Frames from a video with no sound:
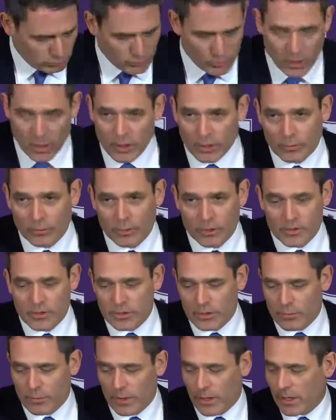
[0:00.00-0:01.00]
Well, it
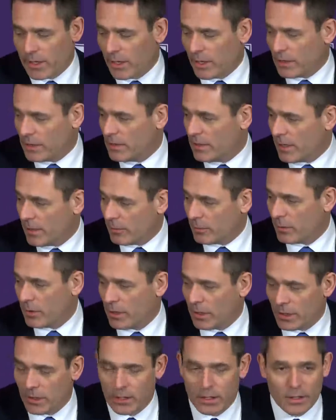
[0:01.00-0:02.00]
wasn't the way that
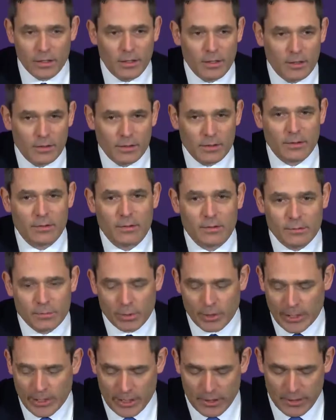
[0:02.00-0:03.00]
we
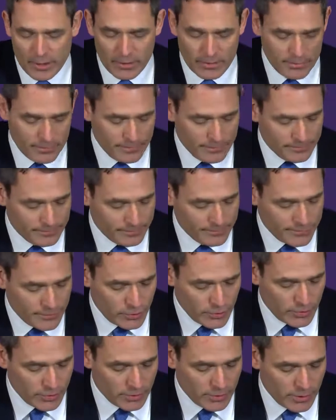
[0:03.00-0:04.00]
planned it,
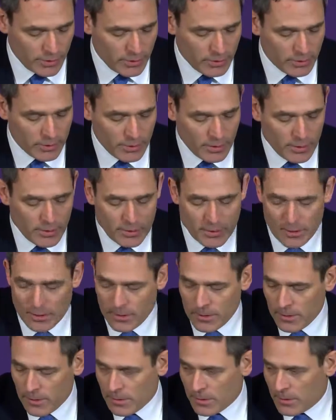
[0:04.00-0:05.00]
certainly.
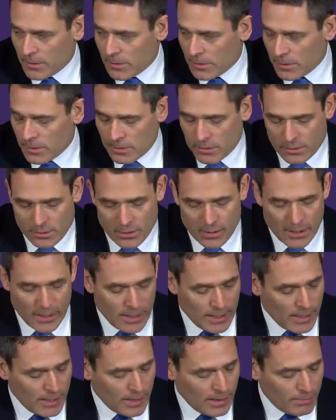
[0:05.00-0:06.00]

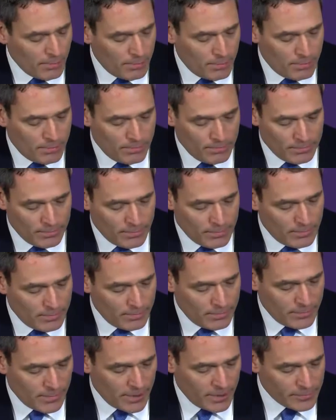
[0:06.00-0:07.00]
I
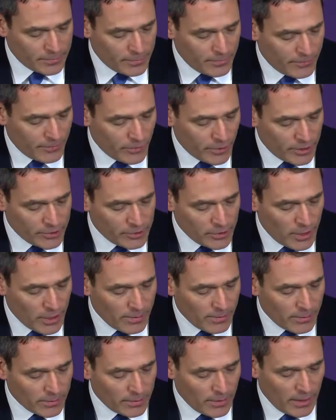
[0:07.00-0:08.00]
guess before I
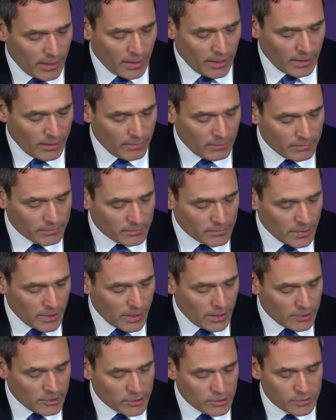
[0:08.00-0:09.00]
talk about the game,
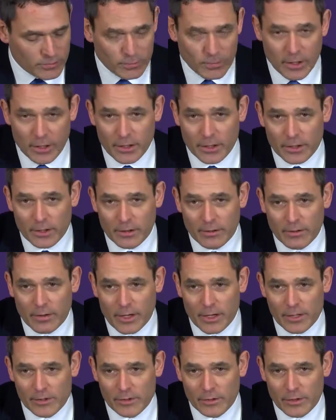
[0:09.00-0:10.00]
I just want to
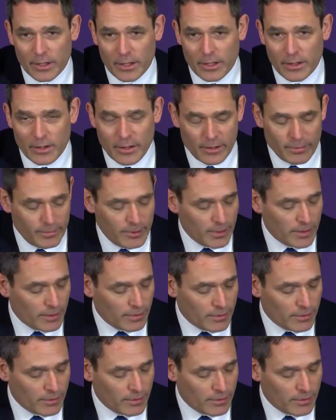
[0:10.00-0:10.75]
congratulate Army.